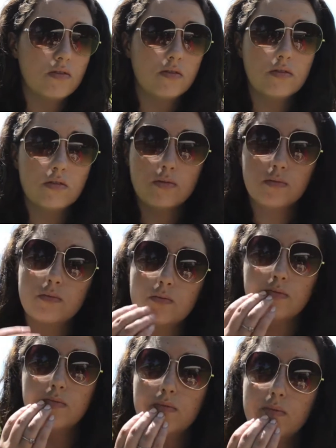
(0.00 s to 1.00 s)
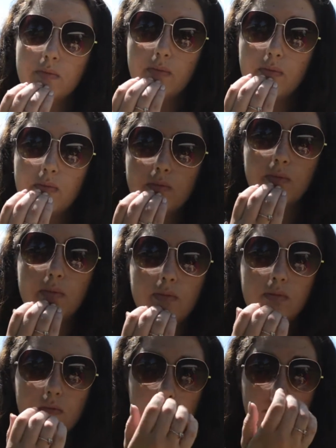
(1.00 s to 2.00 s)
so
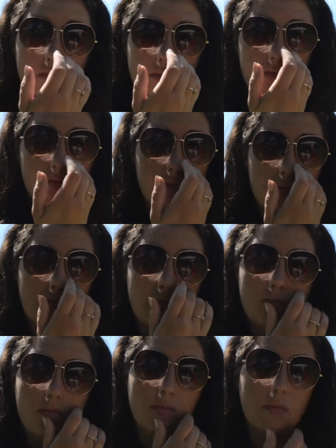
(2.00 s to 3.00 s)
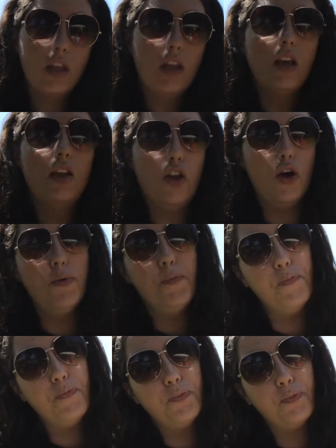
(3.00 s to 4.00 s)
did you paint the bell? No.
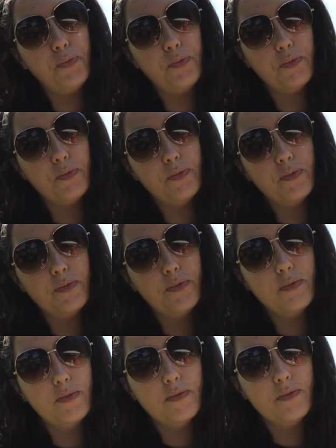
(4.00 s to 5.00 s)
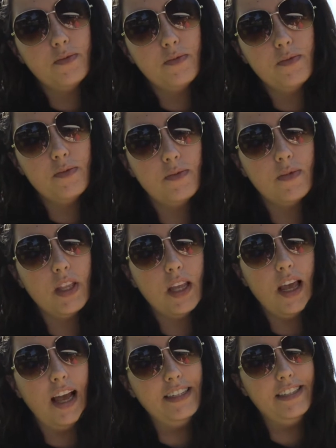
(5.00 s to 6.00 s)
Someone told me you did.
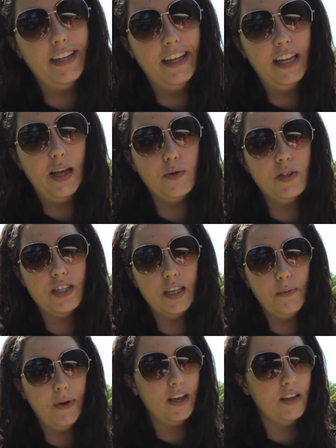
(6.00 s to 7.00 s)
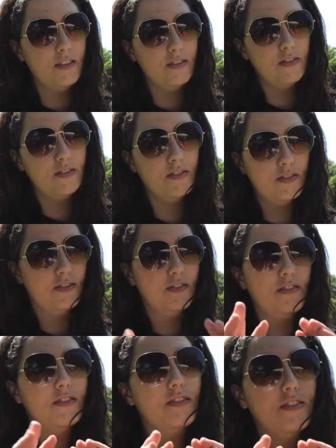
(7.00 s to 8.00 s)
I didn't. I was sleeping.
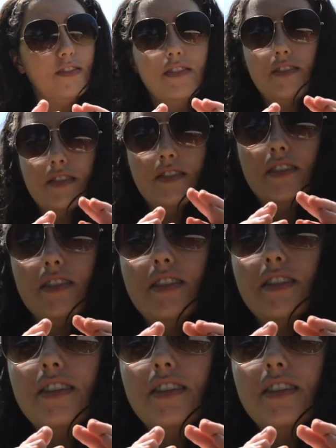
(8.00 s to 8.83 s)
Show us your fingers.